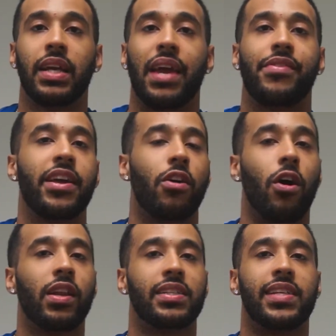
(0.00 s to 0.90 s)
And then
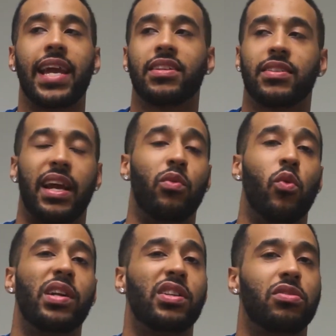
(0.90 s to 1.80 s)
all it takes is like
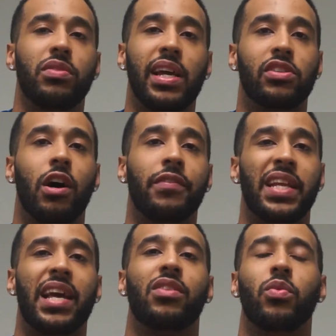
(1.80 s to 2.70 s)
1 to 2 days off at
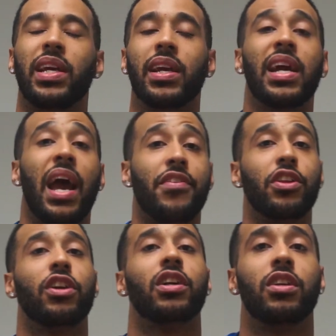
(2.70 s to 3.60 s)
the end of the week. And then
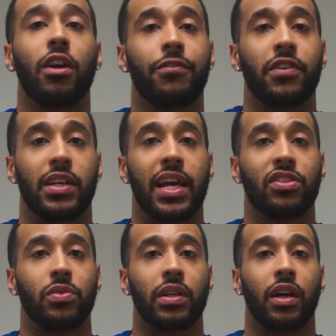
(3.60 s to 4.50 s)
you're good to go for the
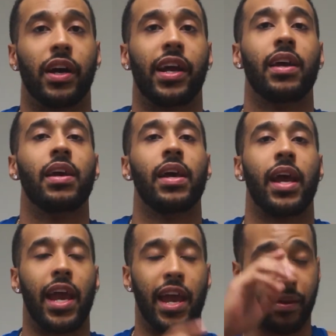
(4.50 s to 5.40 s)
next week. All right.
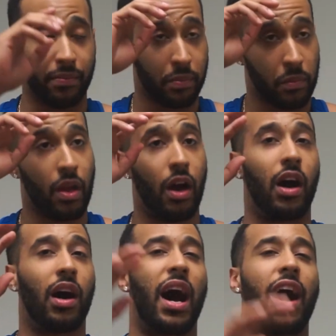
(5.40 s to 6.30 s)
And
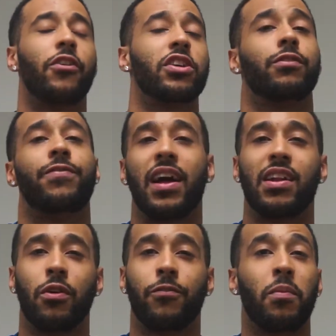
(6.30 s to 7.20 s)
I've also found
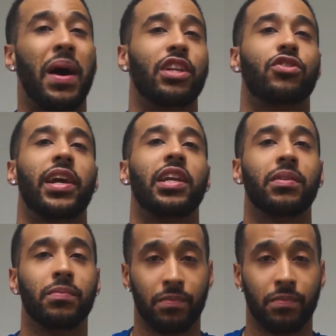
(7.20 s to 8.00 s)
that with full body training,